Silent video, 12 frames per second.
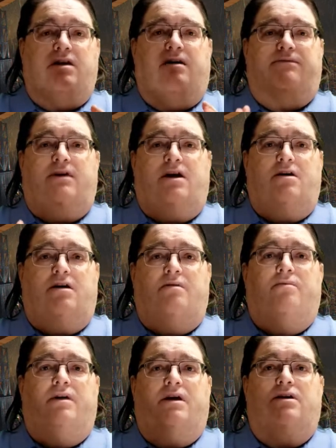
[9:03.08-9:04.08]
that you can
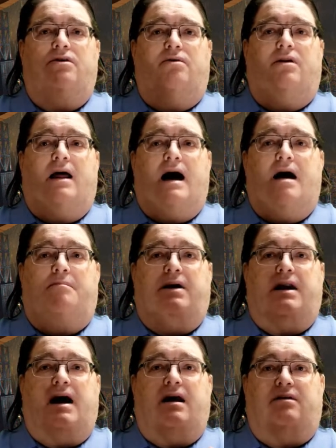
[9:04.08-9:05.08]
really do a lot, but
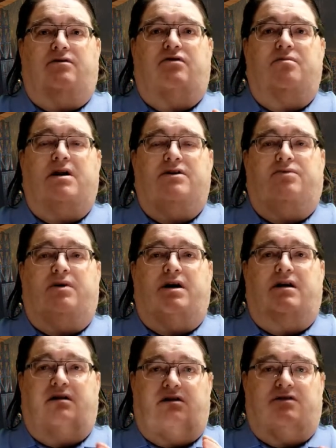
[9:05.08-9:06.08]
not too much where you
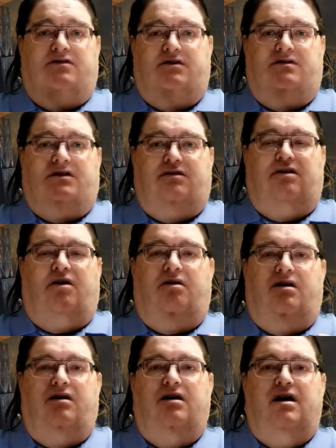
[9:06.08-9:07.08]
can just sit there
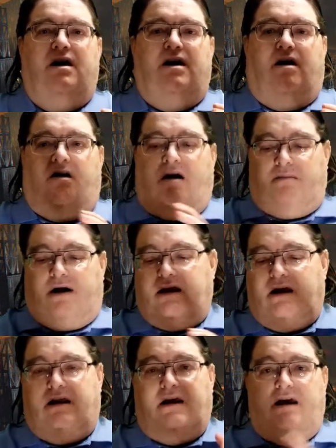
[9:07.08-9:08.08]
and, oh, I'm going to
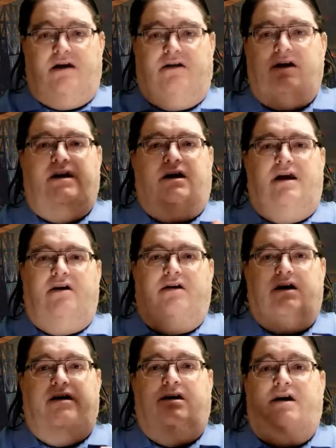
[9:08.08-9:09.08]
hit a heal.
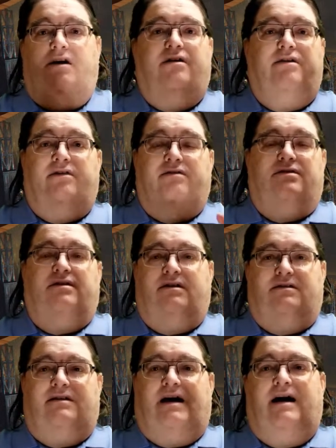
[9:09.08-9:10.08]

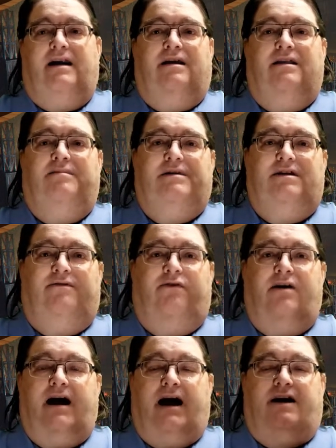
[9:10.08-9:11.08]
It's not unlimited
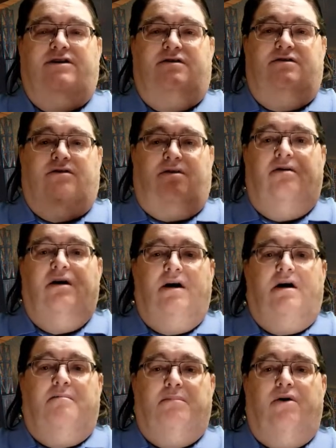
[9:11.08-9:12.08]
free actions or
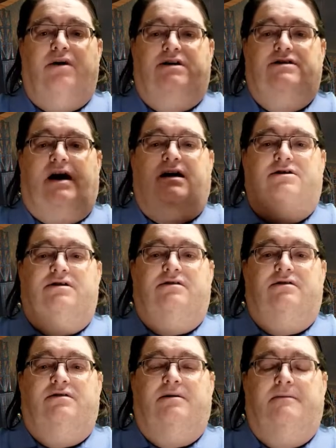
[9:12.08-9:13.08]
bonus actions.